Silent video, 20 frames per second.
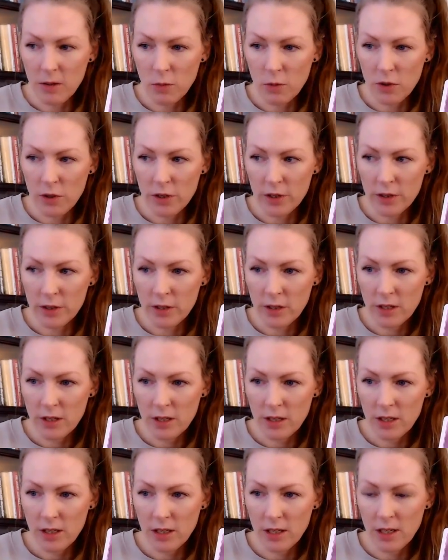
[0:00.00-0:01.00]
word,
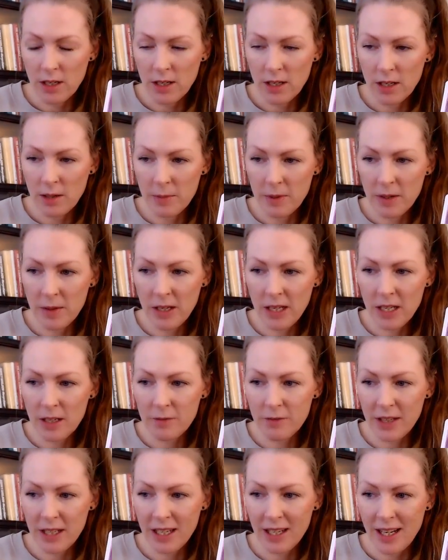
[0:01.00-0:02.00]
but I'm not gonna
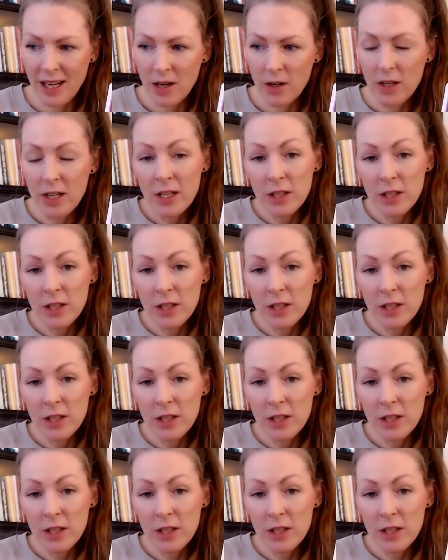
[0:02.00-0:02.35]
find it now.